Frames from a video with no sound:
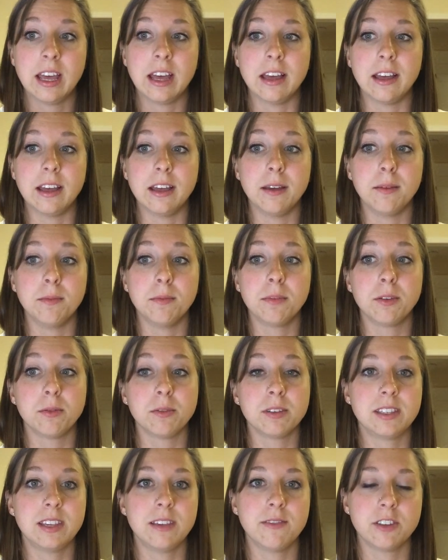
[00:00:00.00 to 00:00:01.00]
the
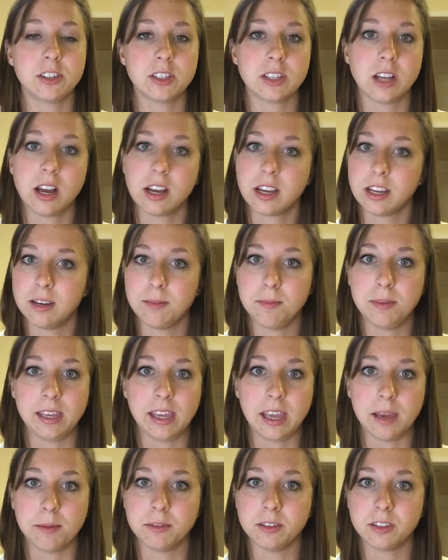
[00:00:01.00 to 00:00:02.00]
receiver's not going to
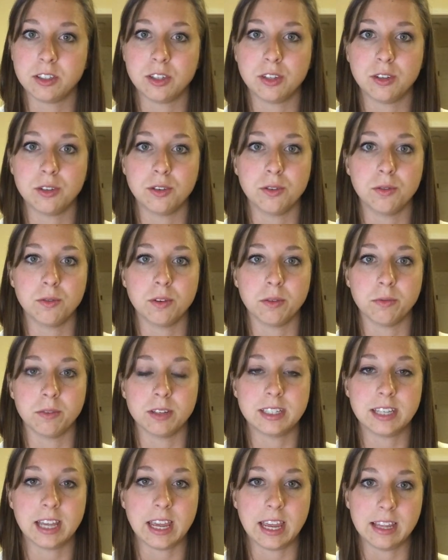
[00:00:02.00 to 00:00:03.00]
be able to
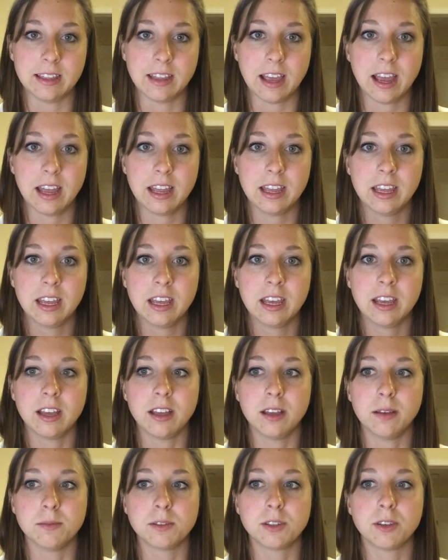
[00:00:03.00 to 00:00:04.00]
retain
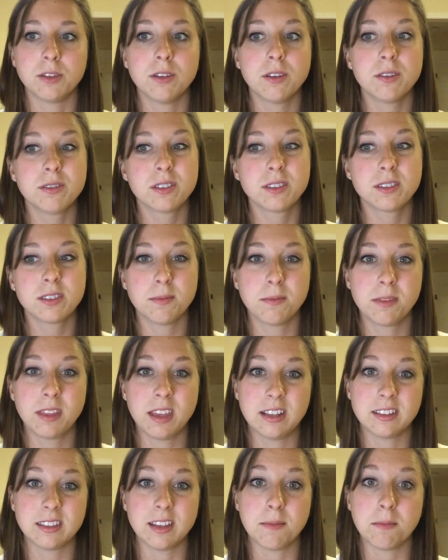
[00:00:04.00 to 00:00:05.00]
that. So those are some
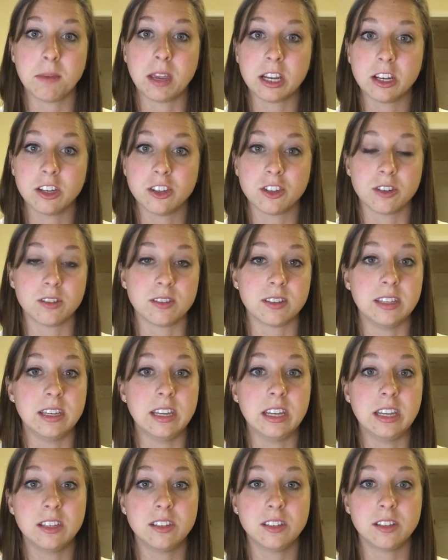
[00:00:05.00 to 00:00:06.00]
things that managers
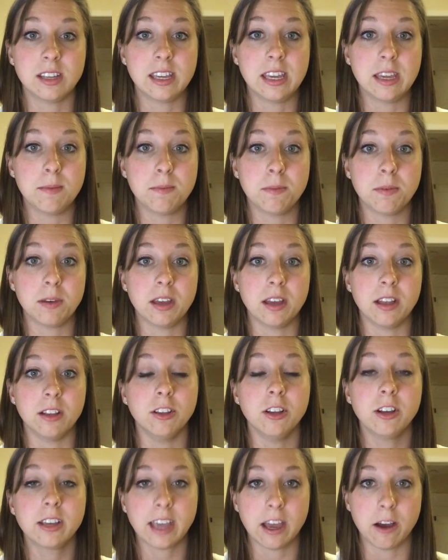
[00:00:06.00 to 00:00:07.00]
need to keep a
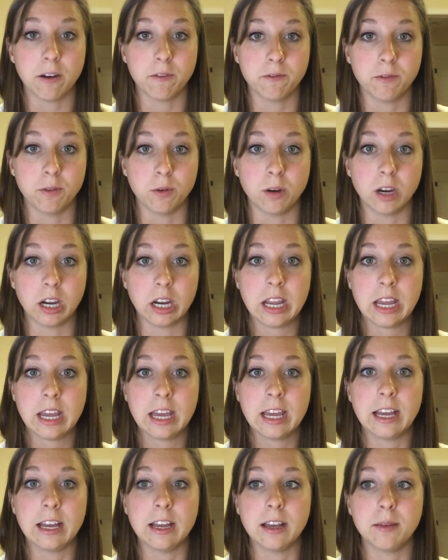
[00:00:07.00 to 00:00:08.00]
lookout for
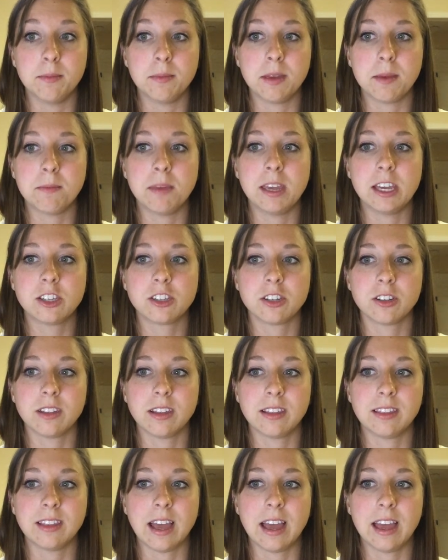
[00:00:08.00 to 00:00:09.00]
and make sure
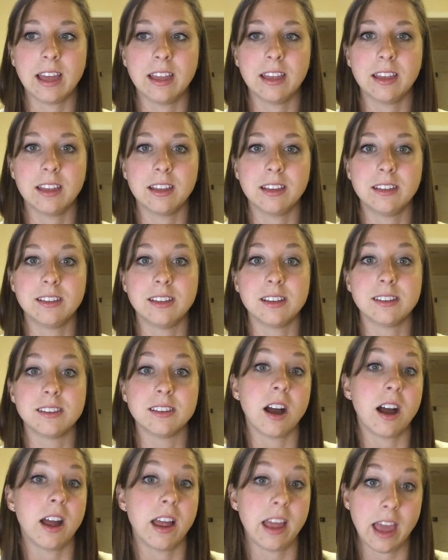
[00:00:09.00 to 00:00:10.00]
that that does
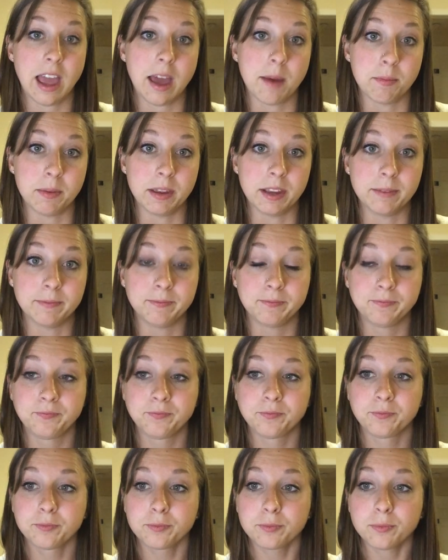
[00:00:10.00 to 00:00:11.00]
not happen.
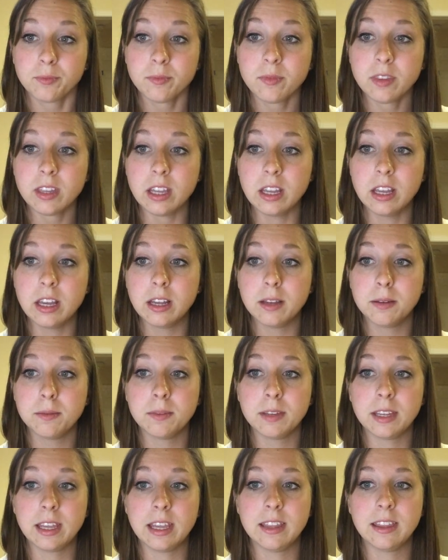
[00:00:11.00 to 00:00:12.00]

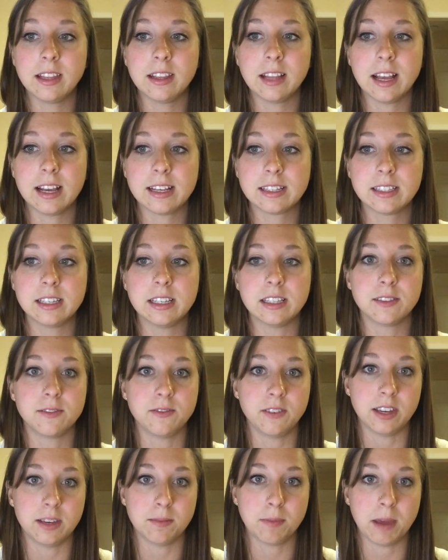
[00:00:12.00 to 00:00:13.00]
And then lastly is
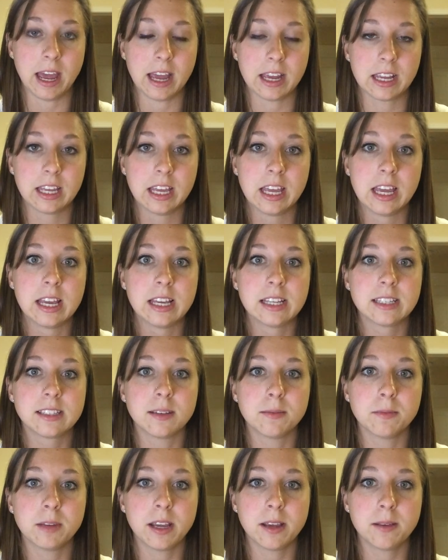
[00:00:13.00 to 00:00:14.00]
feedback.
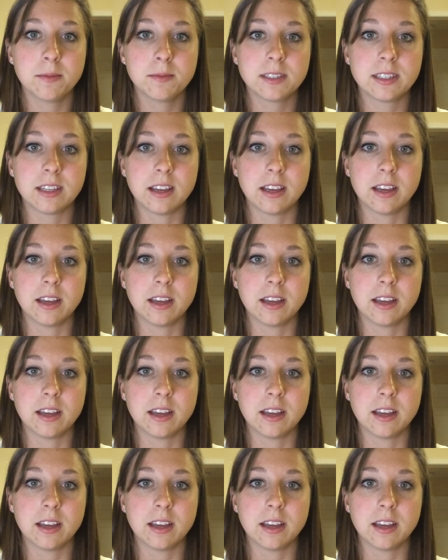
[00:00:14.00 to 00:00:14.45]
Sometimes